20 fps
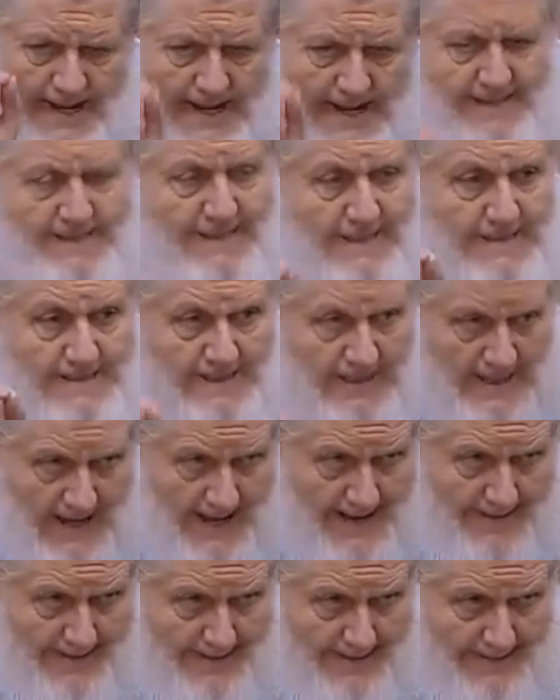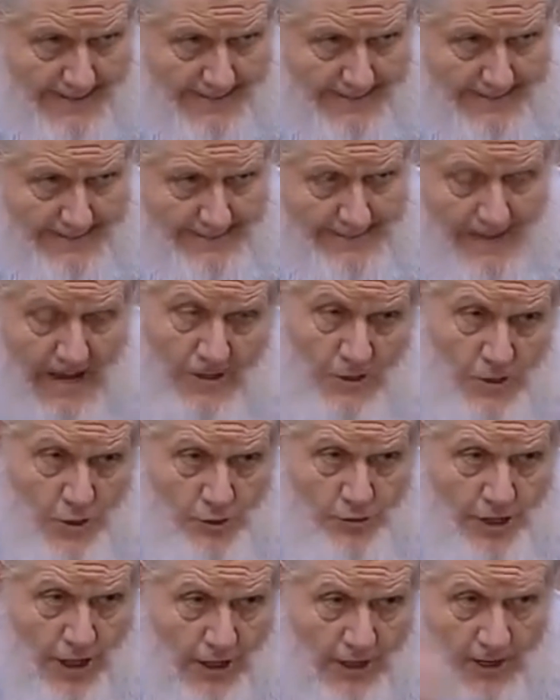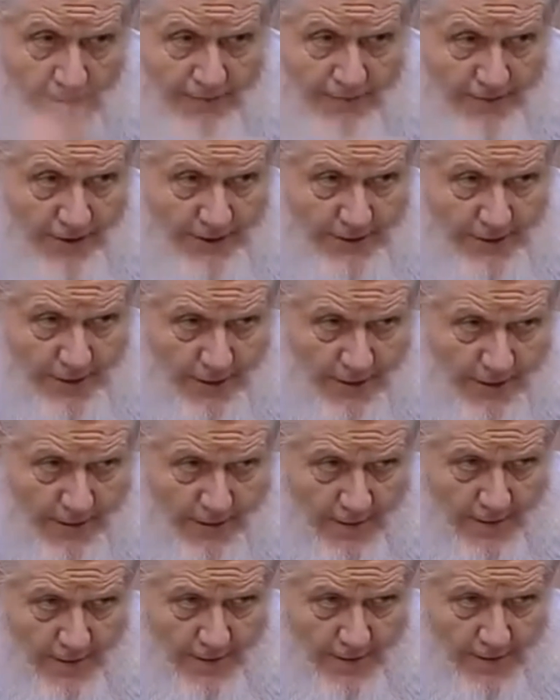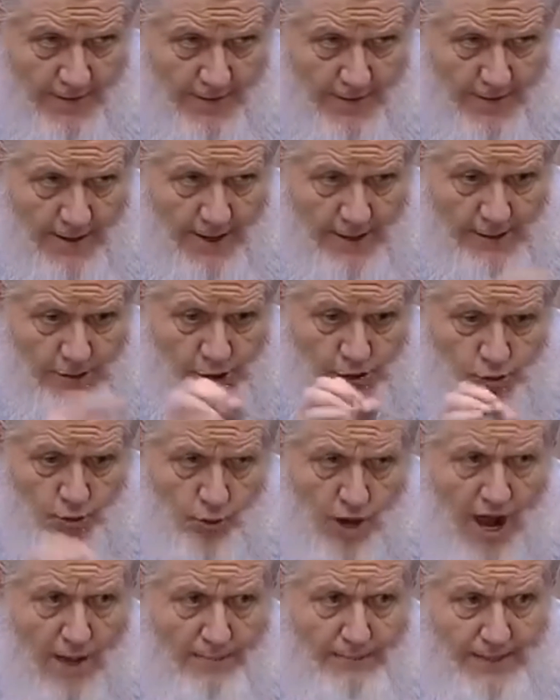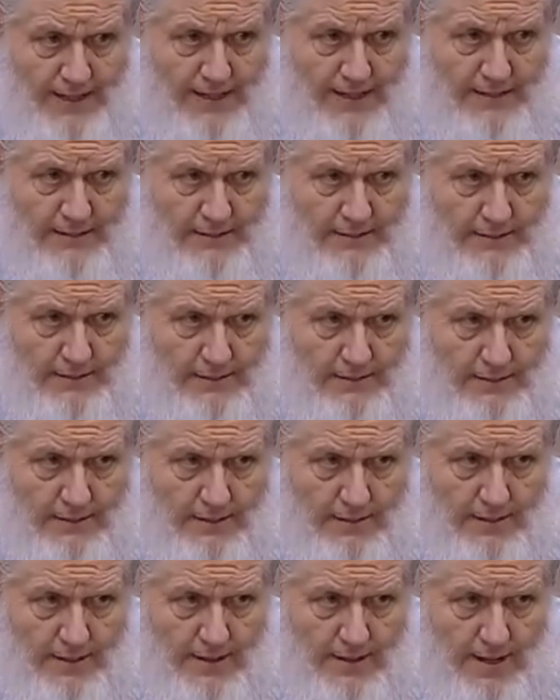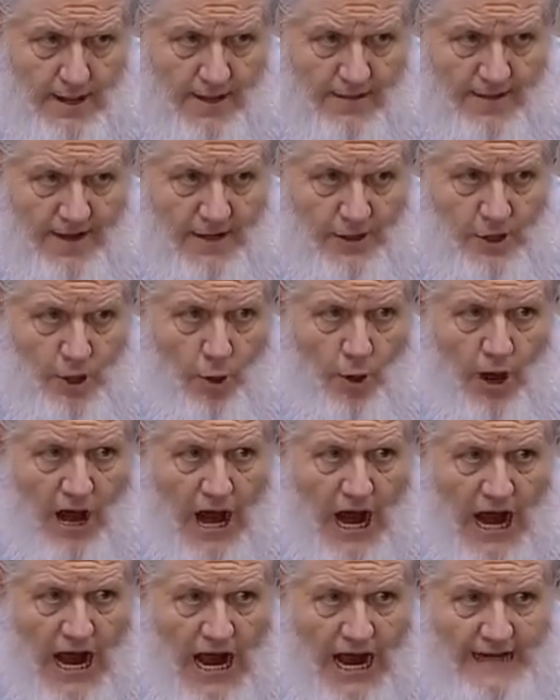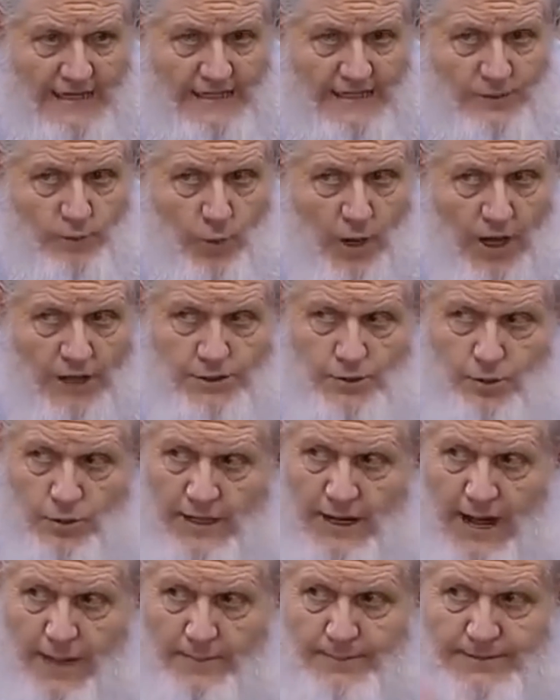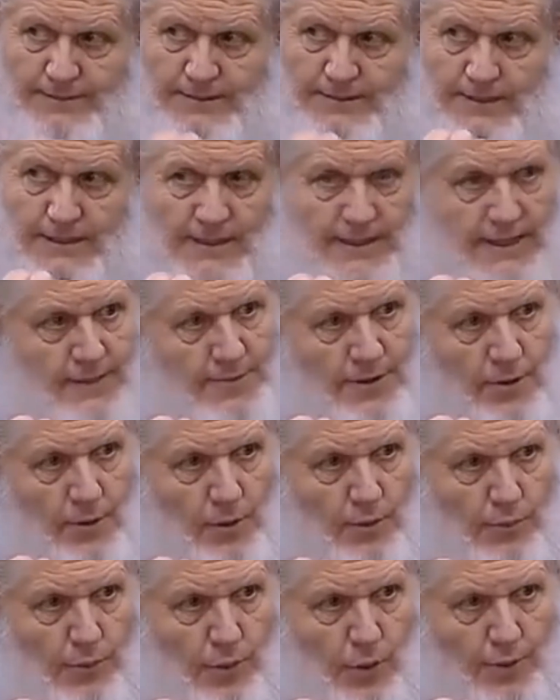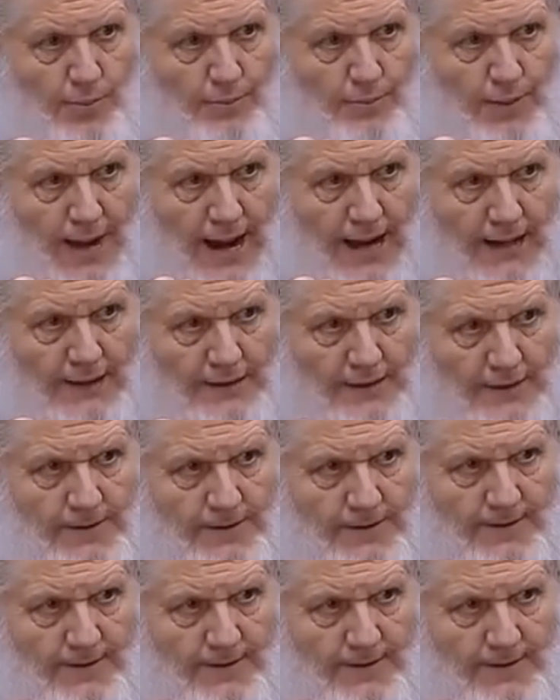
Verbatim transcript: Take this letter, and you deliver it to her, drop it, and then go hide and watch what happens and give me a report back.